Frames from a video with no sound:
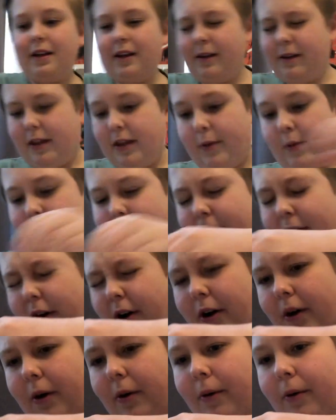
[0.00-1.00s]
there we
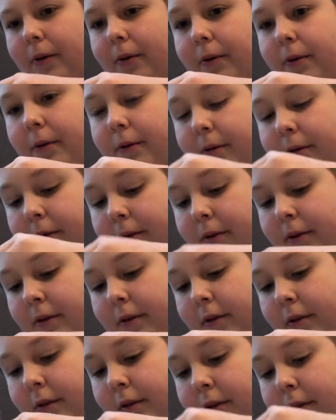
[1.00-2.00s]
go.
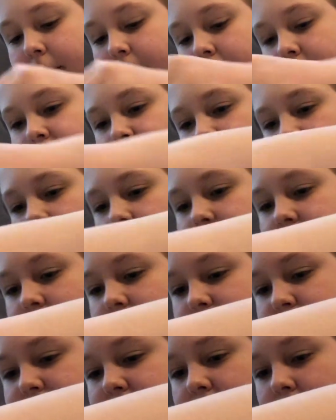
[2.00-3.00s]

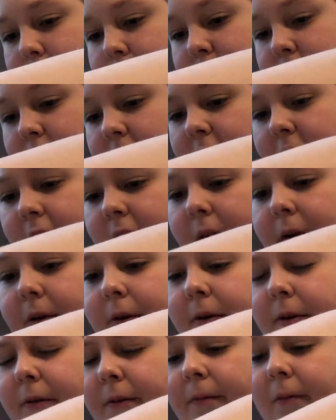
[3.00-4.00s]
Let's tape it here
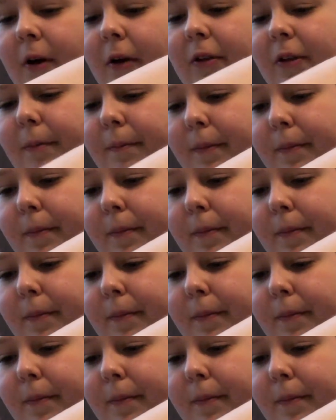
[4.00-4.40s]
on